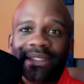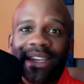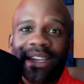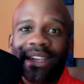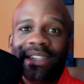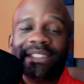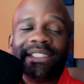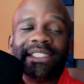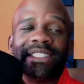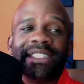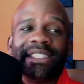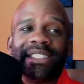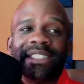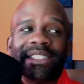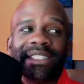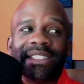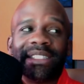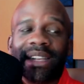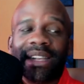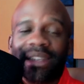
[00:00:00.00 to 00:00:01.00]
He
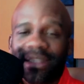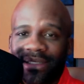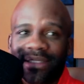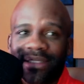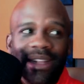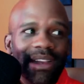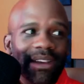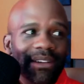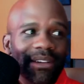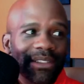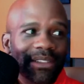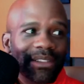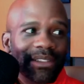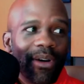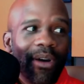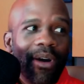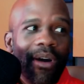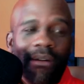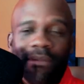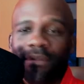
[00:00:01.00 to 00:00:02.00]
sucks now. He's
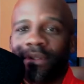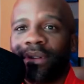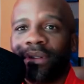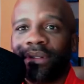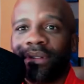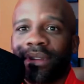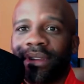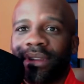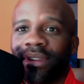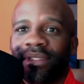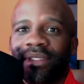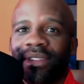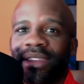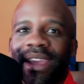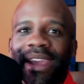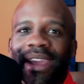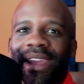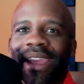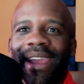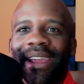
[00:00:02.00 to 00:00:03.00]
awful because he
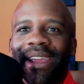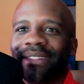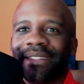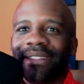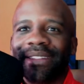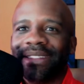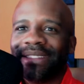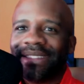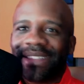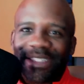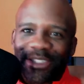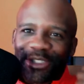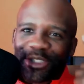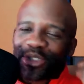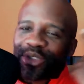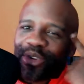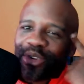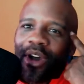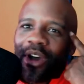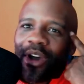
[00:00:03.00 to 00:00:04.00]
can't handle it. He's not
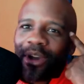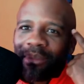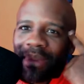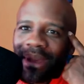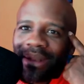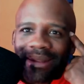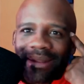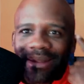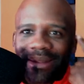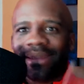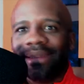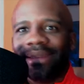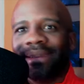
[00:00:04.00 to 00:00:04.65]
strong mentally.